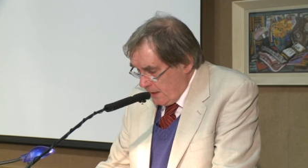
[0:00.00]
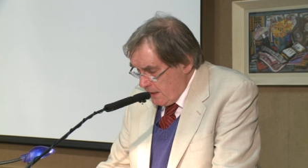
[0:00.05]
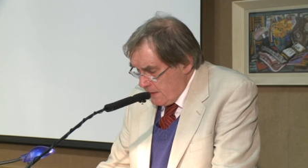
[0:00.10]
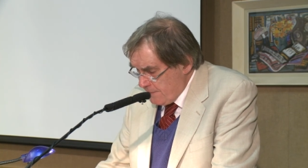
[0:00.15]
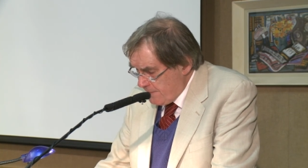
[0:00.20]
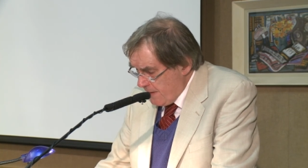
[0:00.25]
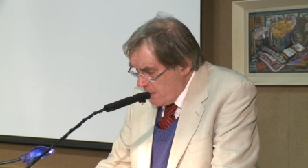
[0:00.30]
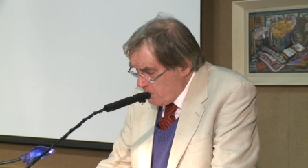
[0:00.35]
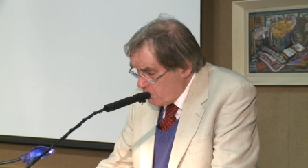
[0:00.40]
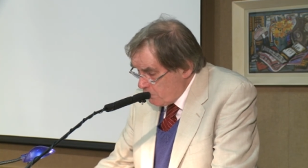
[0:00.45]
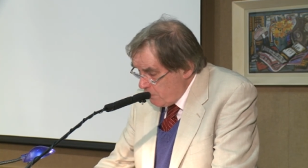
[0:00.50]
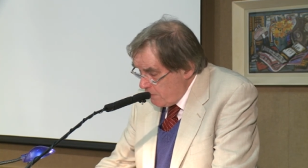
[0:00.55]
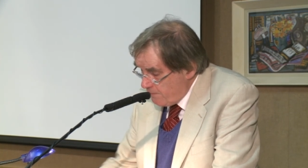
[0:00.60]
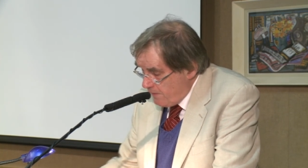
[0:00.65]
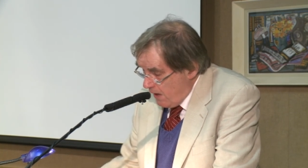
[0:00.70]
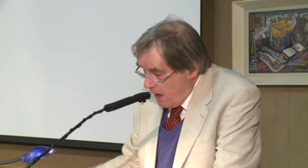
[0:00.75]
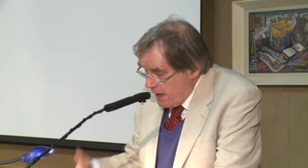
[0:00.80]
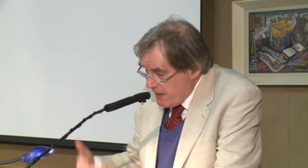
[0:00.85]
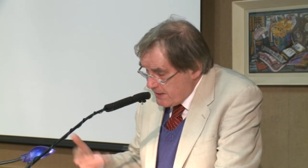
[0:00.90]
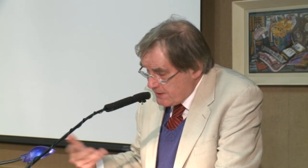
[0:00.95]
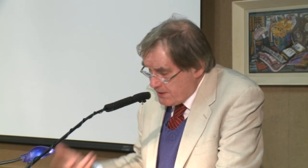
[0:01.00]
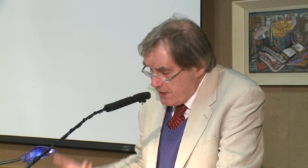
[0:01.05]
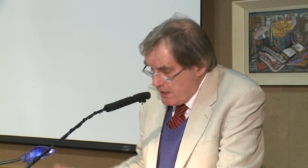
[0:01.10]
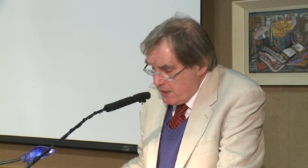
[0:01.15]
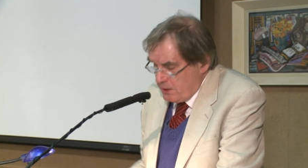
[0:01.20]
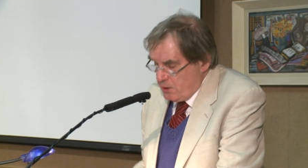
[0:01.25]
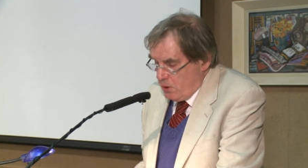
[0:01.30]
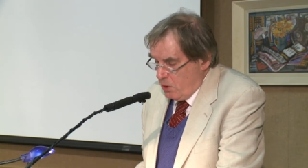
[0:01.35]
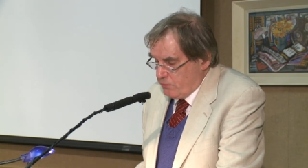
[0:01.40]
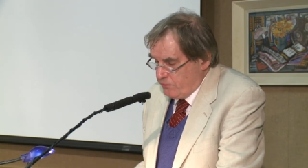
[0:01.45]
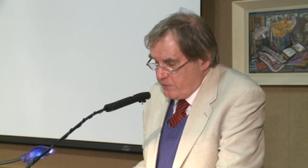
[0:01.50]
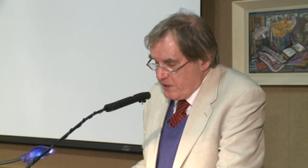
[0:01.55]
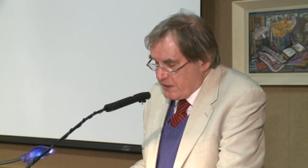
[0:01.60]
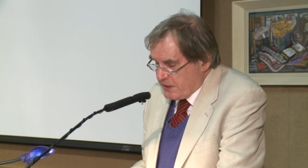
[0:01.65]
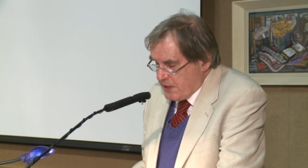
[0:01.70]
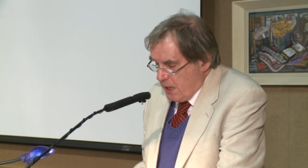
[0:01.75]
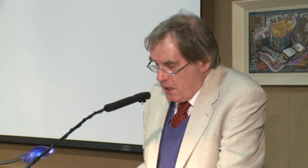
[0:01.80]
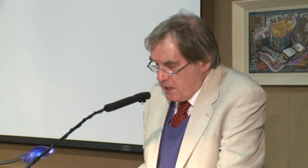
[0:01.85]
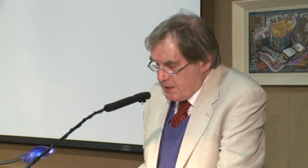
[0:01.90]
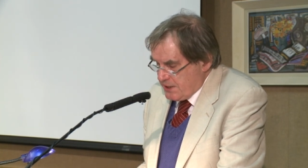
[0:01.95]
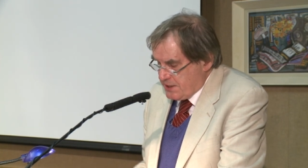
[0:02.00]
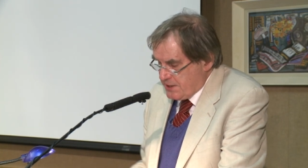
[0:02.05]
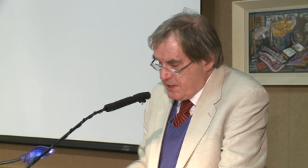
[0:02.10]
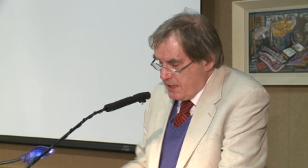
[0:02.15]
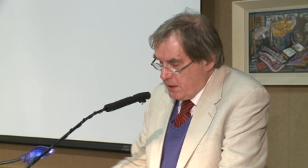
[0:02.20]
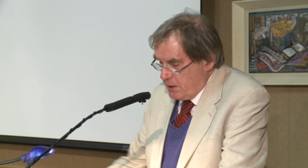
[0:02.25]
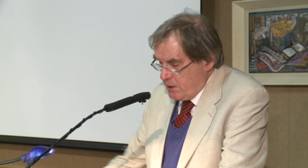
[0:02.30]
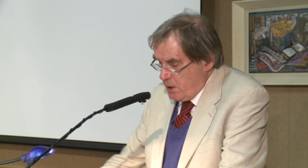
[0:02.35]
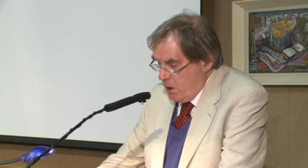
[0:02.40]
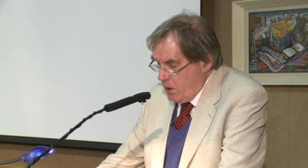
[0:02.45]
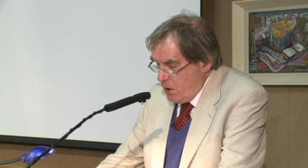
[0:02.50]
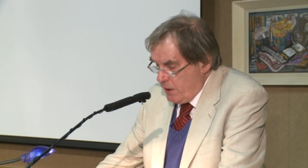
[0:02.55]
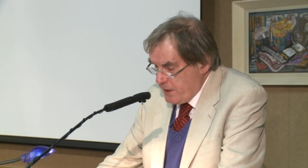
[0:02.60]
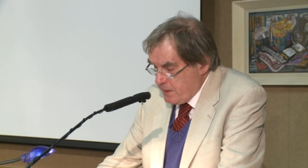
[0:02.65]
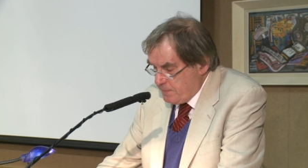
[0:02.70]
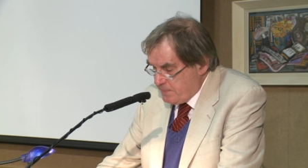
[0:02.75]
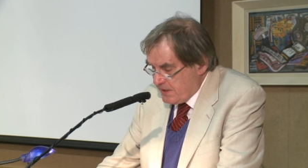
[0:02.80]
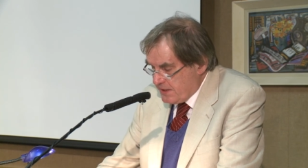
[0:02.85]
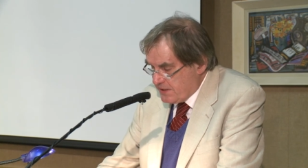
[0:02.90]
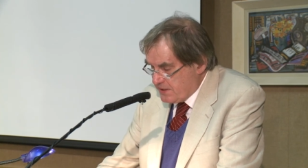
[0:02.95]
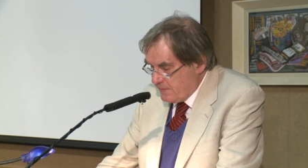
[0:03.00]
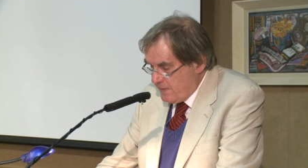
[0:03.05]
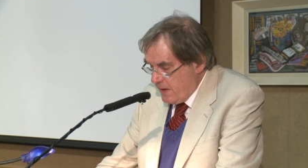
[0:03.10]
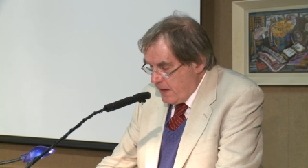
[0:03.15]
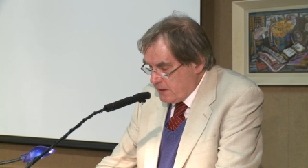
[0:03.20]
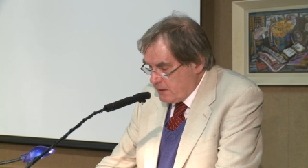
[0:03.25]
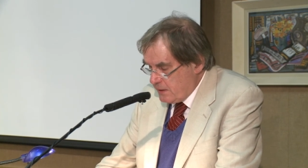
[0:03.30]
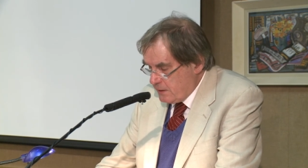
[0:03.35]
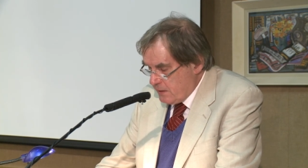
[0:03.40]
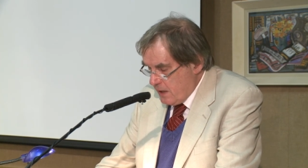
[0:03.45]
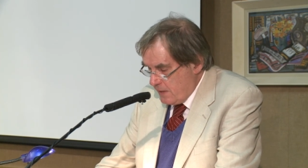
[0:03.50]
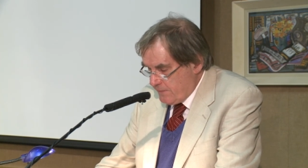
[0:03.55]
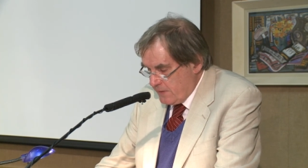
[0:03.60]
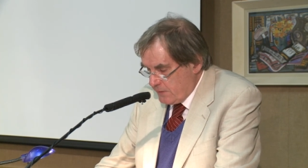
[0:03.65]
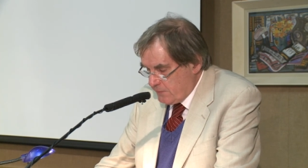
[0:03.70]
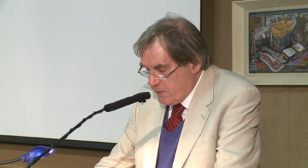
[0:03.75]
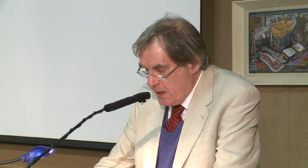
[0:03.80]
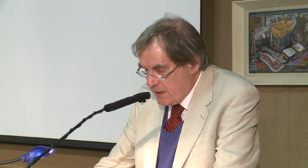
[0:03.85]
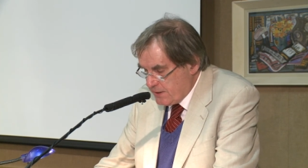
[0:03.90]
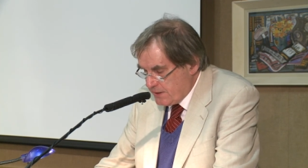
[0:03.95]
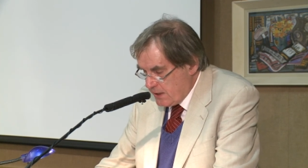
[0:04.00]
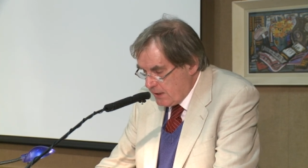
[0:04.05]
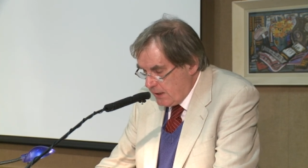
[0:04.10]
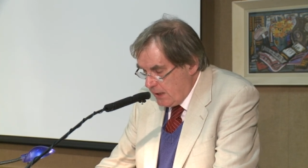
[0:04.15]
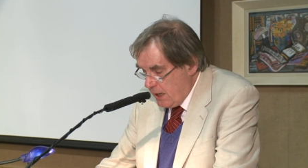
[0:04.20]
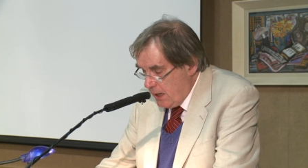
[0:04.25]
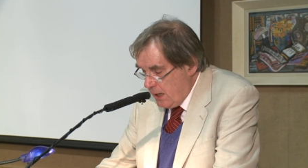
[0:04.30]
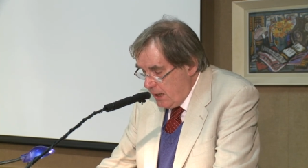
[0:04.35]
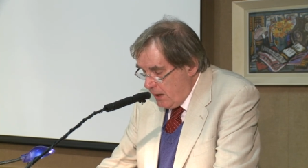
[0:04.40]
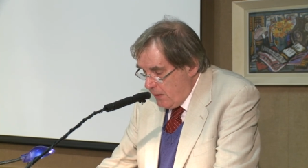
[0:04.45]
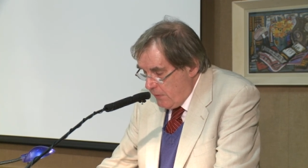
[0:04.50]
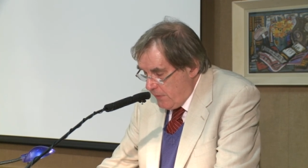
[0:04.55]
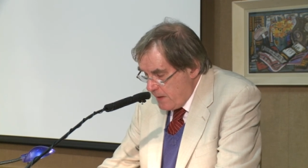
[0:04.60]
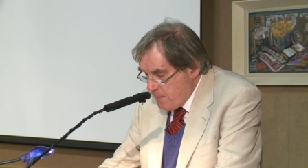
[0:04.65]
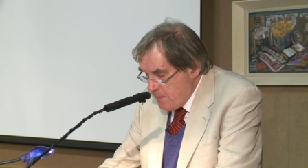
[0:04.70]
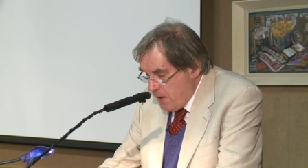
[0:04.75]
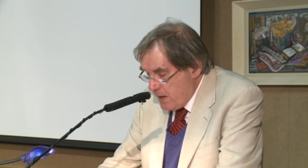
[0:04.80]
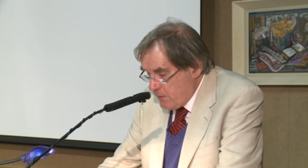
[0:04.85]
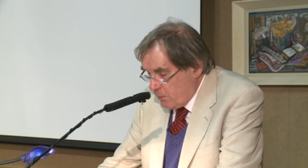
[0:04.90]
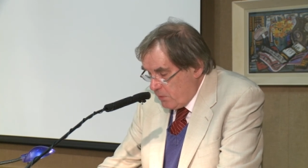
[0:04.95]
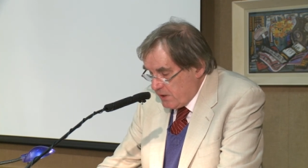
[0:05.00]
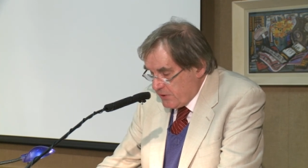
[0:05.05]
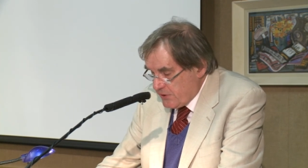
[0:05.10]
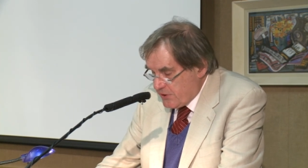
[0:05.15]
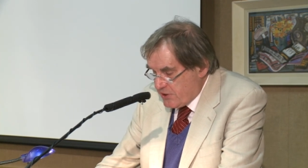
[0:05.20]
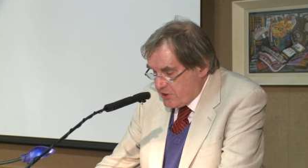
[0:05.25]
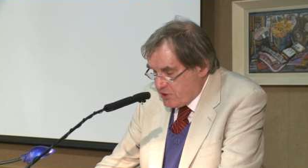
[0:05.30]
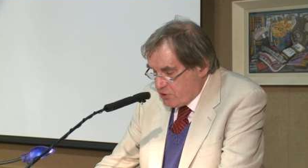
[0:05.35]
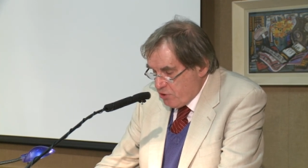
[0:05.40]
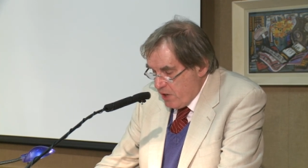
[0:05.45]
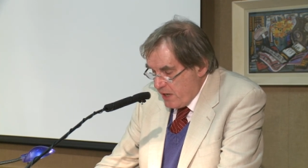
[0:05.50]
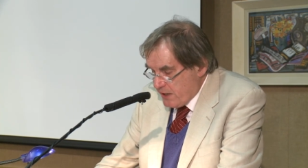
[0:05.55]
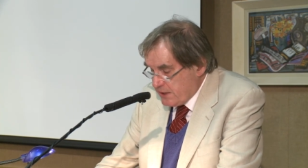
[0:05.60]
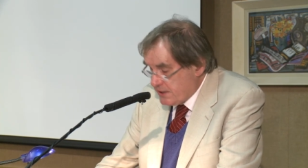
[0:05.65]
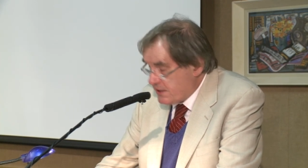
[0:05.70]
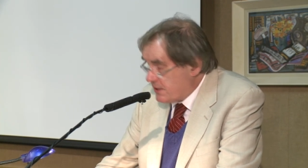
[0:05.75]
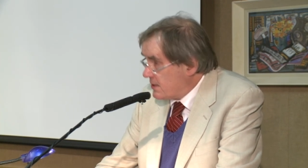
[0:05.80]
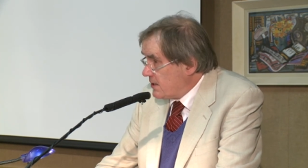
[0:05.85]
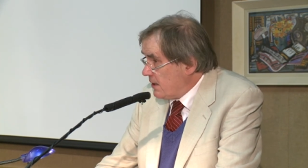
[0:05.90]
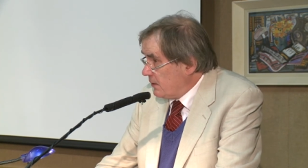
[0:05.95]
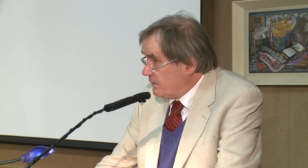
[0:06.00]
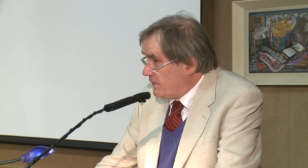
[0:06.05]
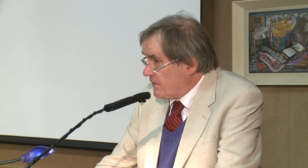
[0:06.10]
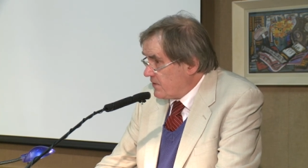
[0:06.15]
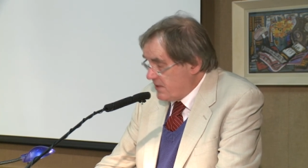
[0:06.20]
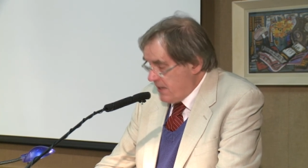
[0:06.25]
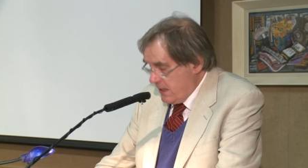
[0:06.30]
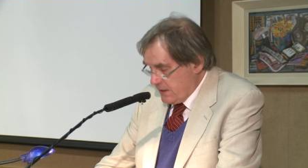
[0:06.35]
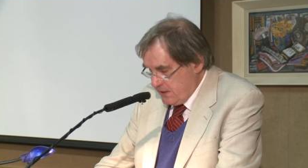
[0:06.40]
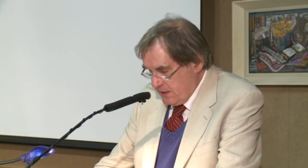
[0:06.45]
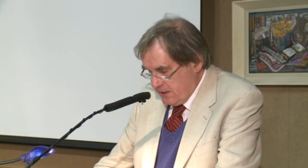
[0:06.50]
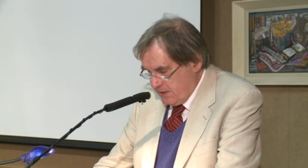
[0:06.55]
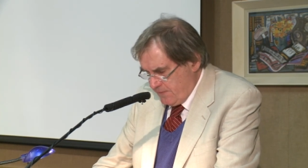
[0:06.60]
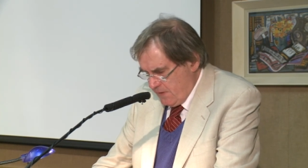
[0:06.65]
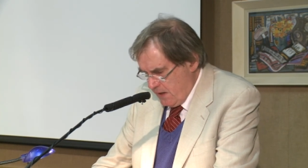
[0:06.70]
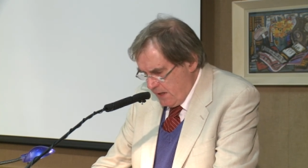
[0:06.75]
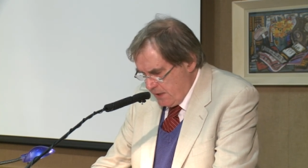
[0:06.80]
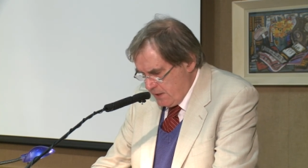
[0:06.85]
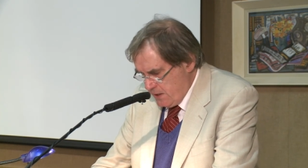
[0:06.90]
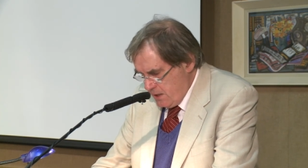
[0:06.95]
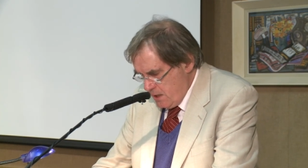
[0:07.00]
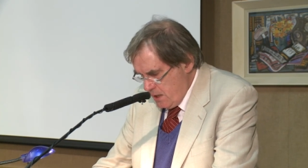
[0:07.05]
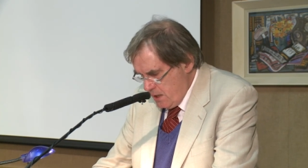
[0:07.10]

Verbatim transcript: If they were revising or recasting an earlier piece of hagiographic writing, they might well strike a self satisfied